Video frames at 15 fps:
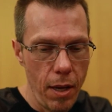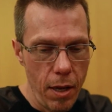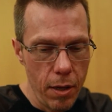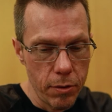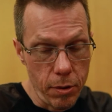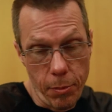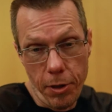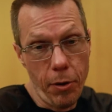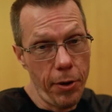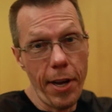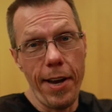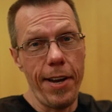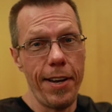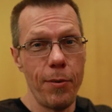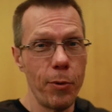So I'm like,
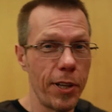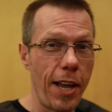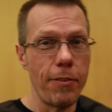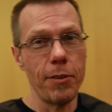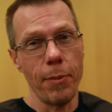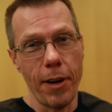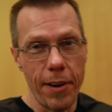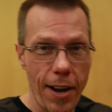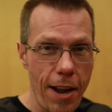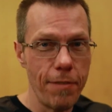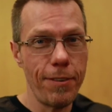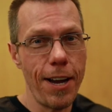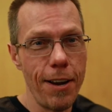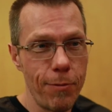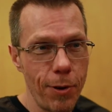okay, and we laughed about it. High
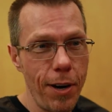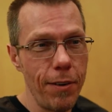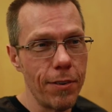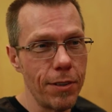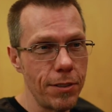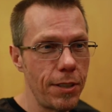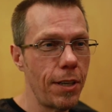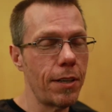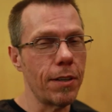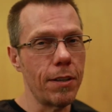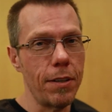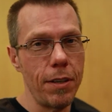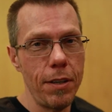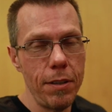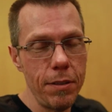five, whatever, sucker,
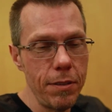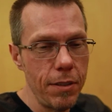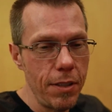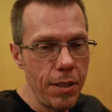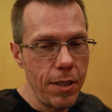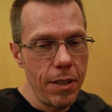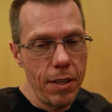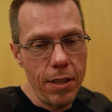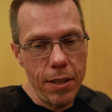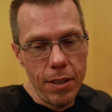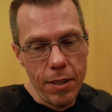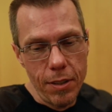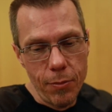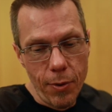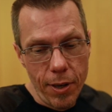
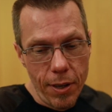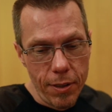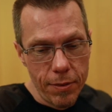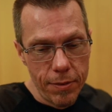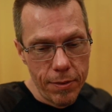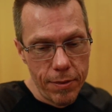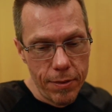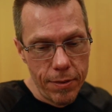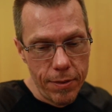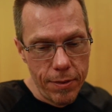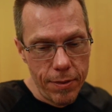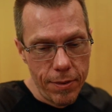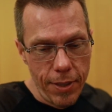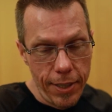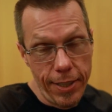Well,
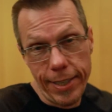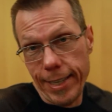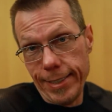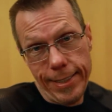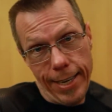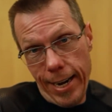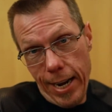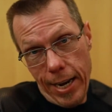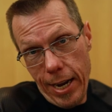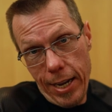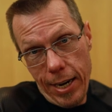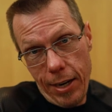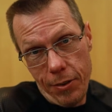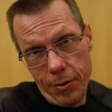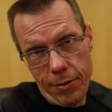and like I said,
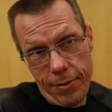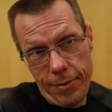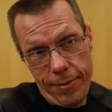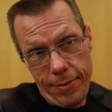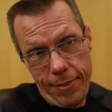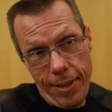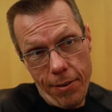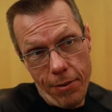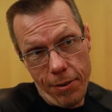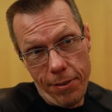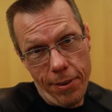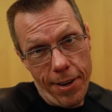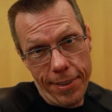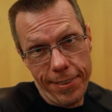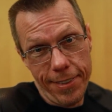I never
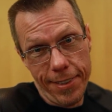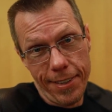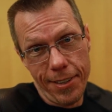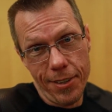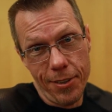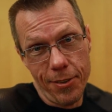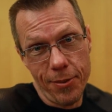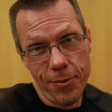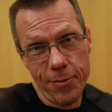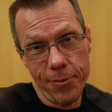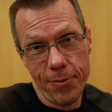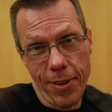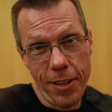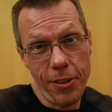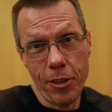thought that,
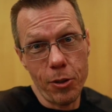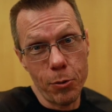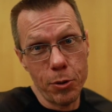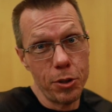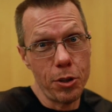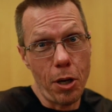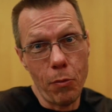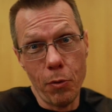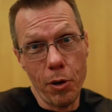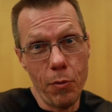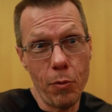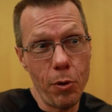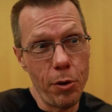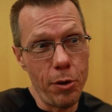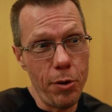I thought there was this unwritten
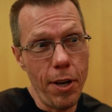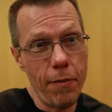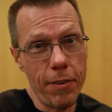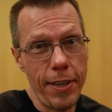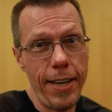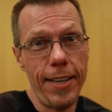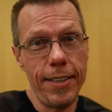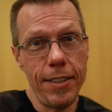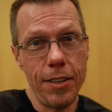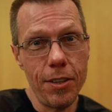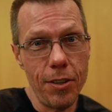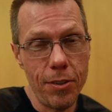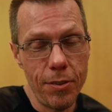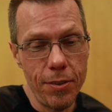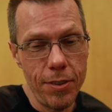rule. You never date,
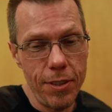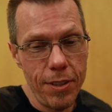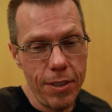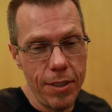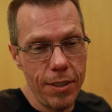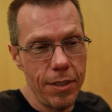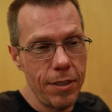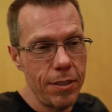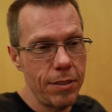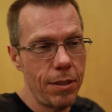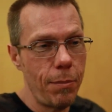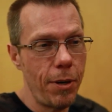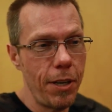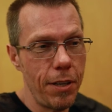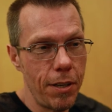
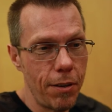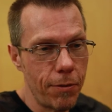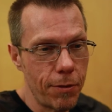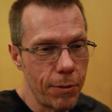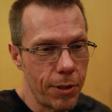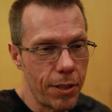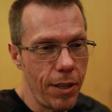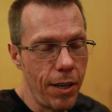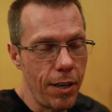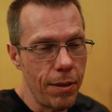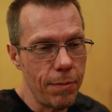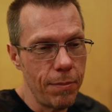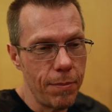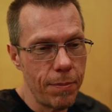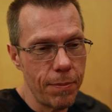somebody, from the
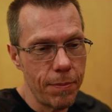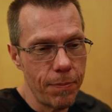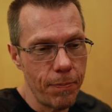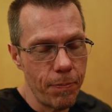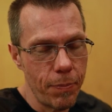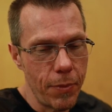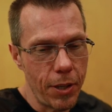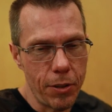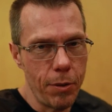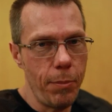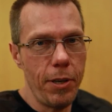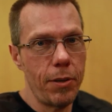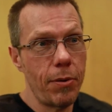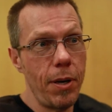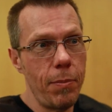club. It could
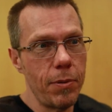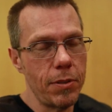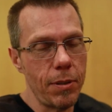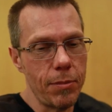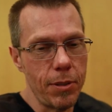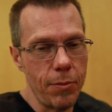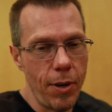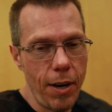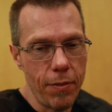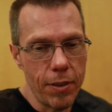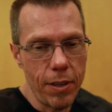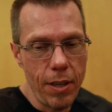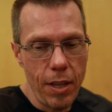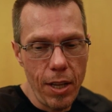be a creep or something, whatever.